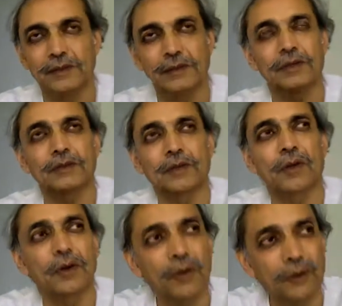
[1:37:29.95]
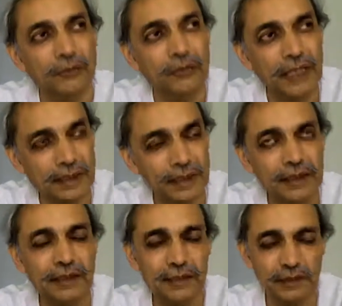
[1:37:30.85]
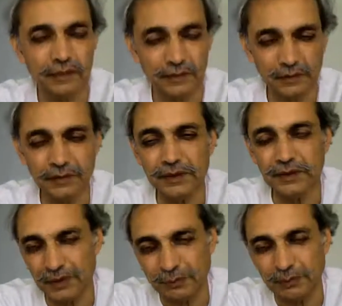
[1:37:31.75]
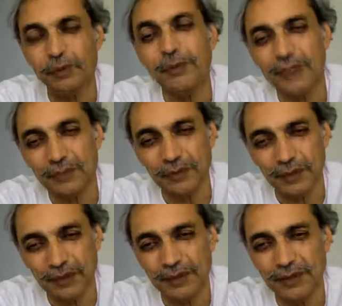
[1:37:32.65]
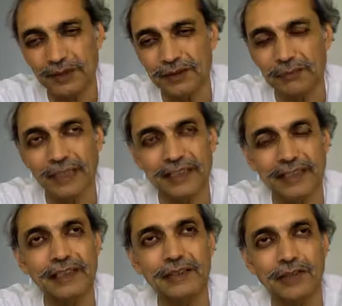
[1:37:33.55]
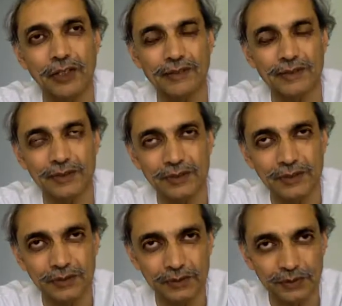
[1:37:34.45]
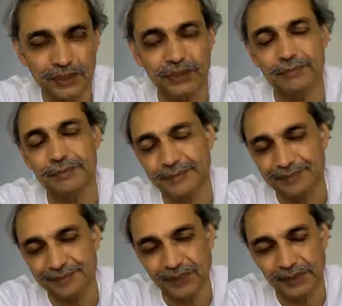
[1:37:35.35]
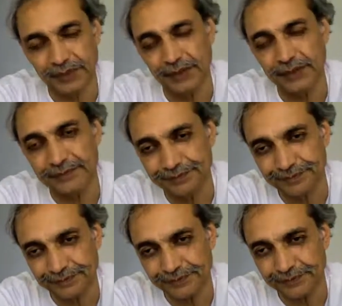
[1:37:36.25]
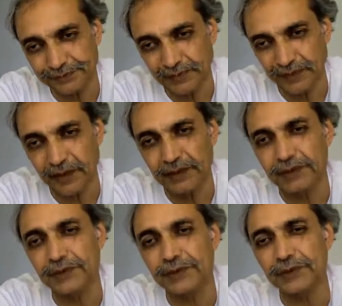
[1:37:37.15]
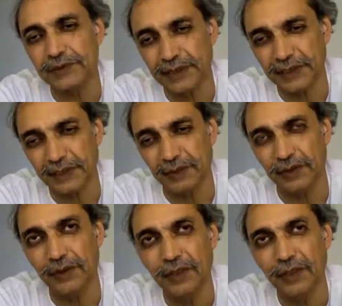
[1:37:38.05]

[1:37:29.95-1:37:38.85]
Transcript: So, making a guru is an appropriate word because making involves doership. See? It is through the ego.